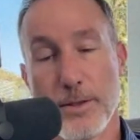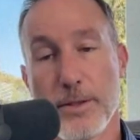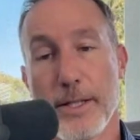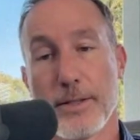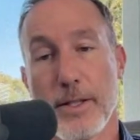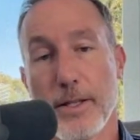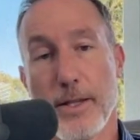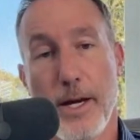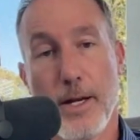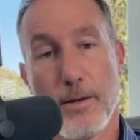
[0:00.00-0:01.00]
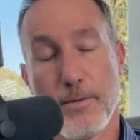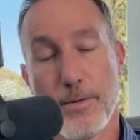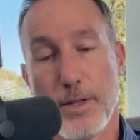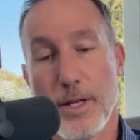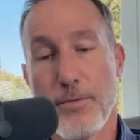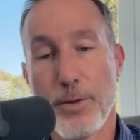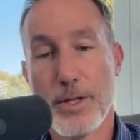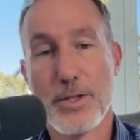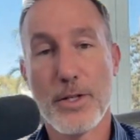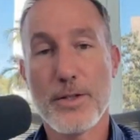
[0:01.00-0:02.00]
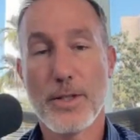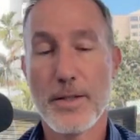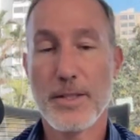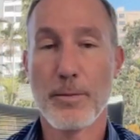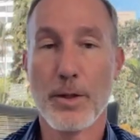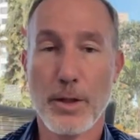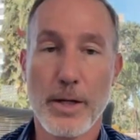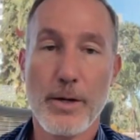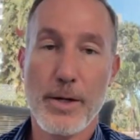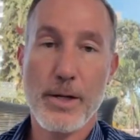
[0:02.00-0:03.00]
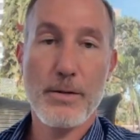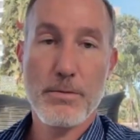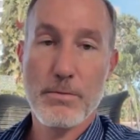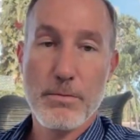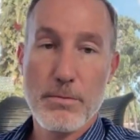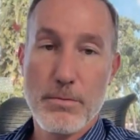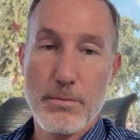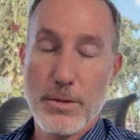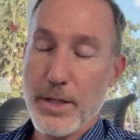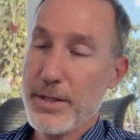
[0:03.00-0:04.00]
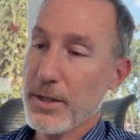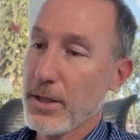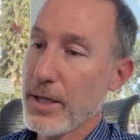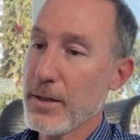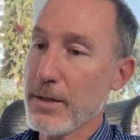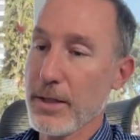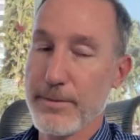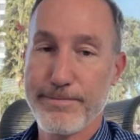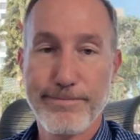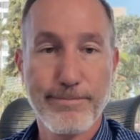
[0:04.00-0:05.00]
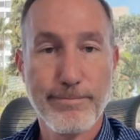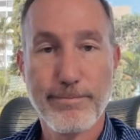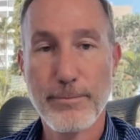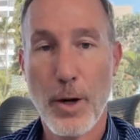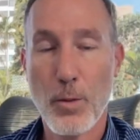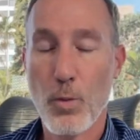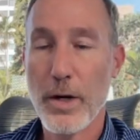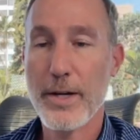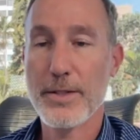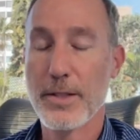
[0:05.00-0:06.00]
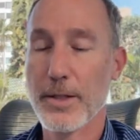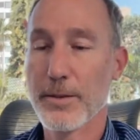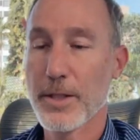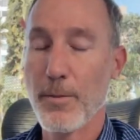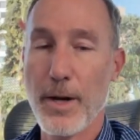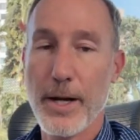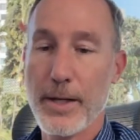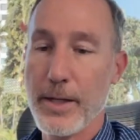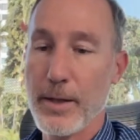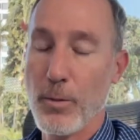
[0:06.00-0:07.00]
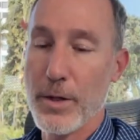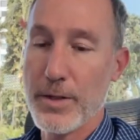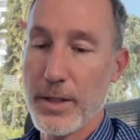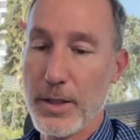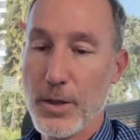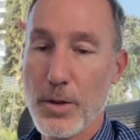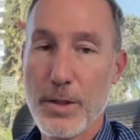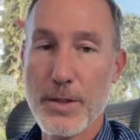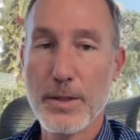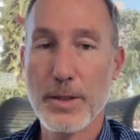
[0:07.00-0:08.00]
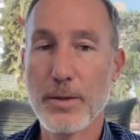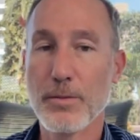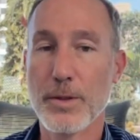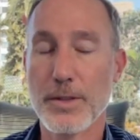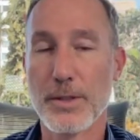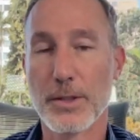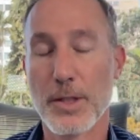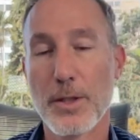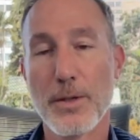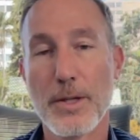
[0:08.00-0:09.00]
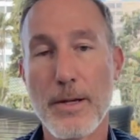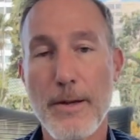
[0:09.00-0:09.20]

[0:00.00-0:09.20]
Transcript: and things like that, if we just get some clarity, just clarity on what is a commodity, what is a currency, what is a security,